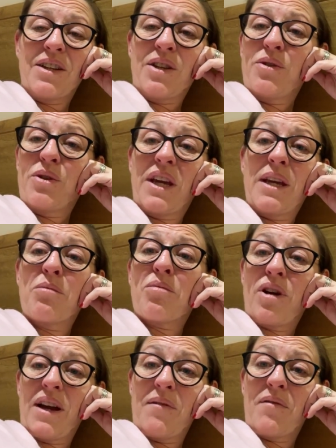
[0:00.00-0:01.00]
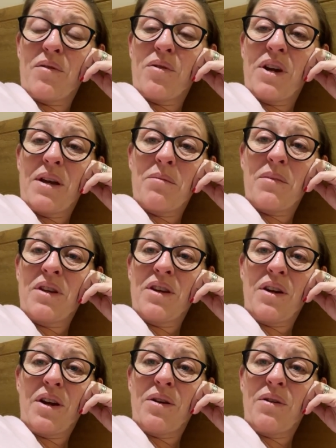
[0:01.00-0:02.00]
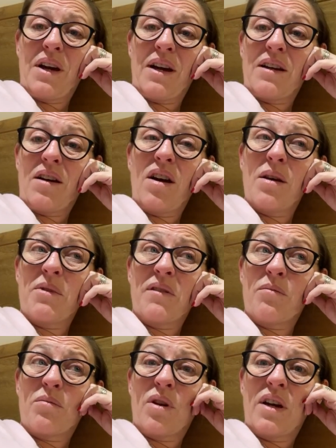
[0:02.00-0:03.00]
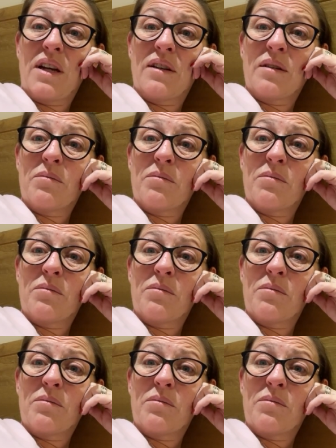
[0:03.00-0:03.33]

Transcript: You keep praying for him, you know, and I'm even praying.